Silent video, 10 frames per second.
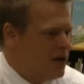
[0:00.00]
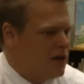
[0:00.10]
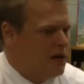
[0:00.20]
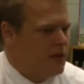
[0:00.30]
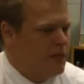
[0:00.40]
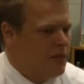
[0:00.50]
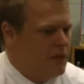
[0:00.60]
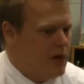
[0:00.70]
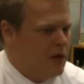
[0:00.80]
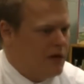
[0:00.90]

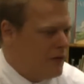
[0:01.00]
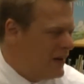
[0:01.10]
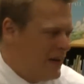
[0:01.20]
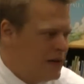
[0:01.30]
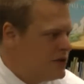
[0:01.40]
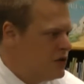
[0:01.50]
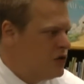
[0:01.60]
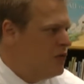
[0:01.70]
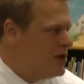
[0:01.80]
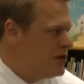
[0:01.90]
You know, I don't want to get into
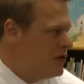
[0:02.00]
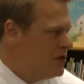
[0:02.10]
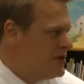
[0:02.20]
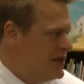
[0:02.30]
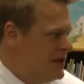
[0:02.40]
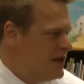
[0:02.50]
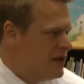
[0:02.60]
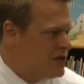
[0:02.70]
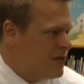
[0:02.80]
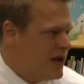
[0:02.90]
too much of those
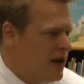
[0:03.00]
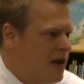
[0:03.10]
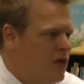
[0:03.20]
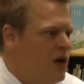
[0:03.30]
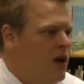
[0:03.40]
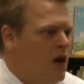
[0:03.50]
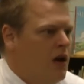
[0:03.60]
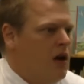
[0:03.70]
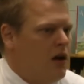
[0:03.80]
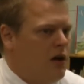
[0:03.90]
details right now,
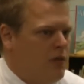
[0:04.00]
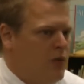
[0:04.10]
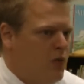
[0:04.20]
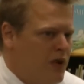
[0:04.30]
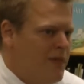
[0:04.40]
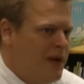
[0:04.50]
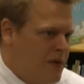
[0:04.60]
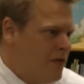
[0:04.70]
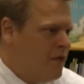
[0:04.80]
but we may be